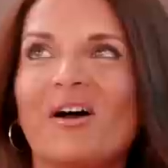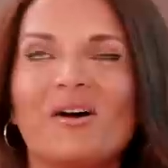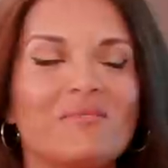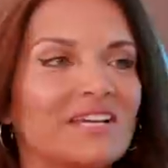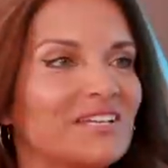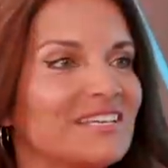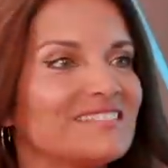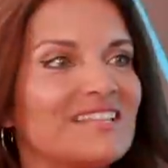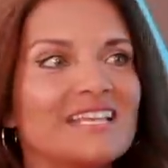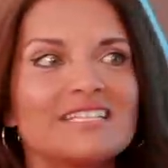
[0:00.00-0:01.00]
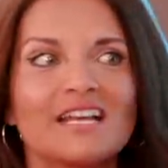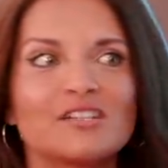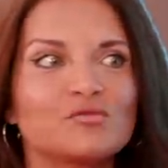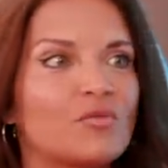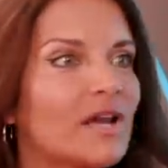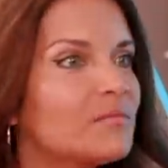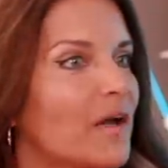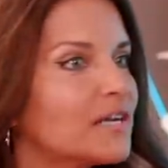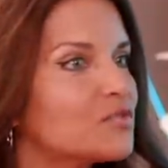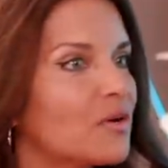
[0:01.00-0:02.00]
Oh my goodness, they take us right
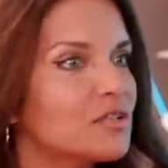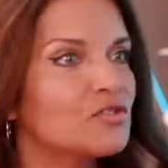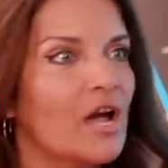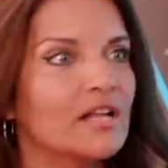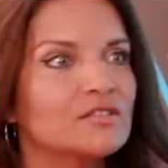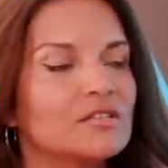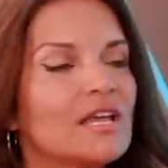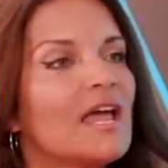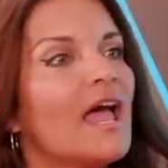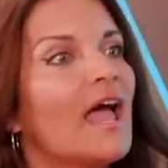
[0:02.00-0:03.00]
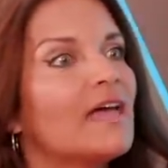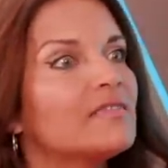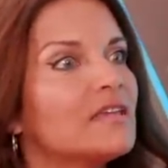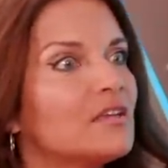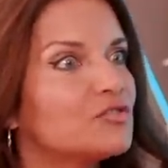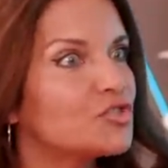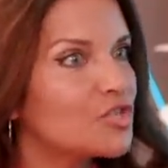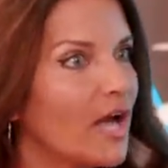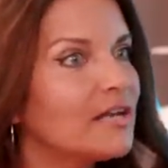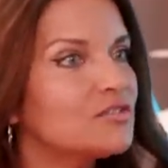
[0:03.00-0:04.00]
back to our childhood and they
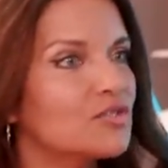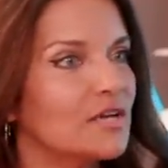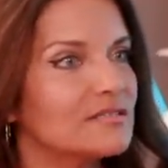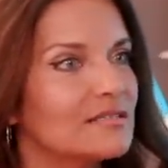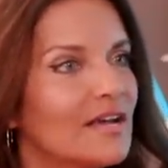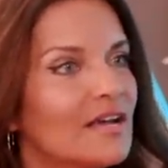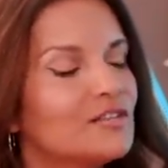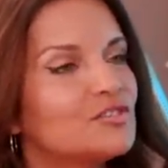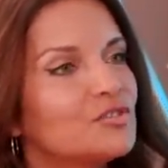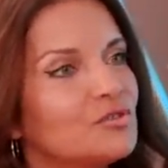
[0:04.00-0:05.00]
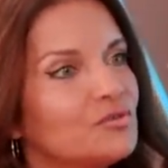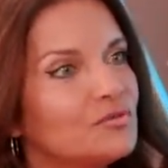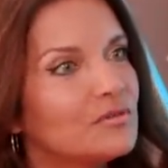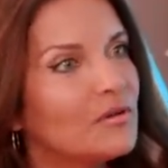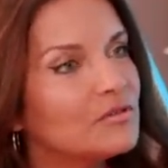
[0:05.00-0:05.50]
challenge us to